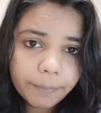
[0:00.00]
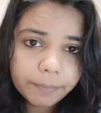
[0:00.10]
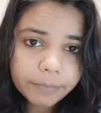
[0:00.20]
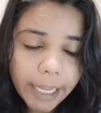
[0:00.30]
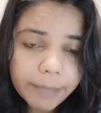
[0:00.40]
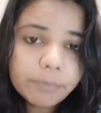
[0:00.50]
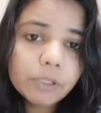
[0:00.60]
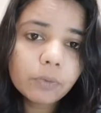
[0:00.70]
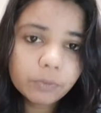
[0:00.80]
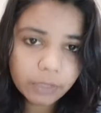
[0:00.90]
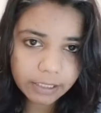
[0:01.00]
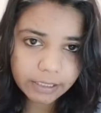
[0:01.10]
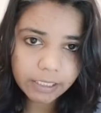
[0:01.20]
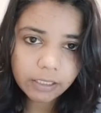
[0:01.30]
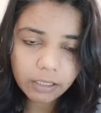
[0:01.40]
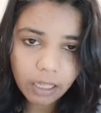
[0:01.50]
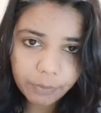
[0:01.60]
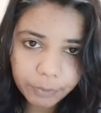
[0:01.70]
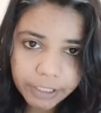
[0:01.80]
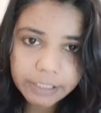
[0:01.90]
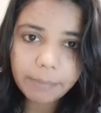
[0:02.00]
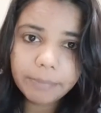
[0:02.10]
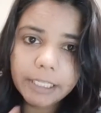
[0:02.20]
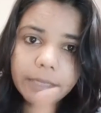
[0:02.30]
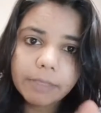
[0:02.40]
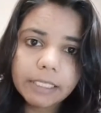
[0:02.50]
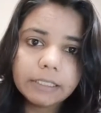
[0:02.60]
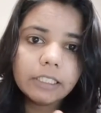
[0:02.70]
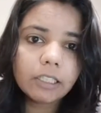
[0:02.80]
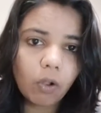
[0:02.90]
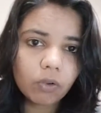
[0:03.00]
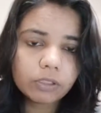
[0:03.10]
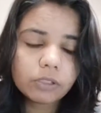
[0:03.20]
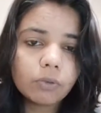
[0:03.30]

types of drilling, how it is applicable in the rock. So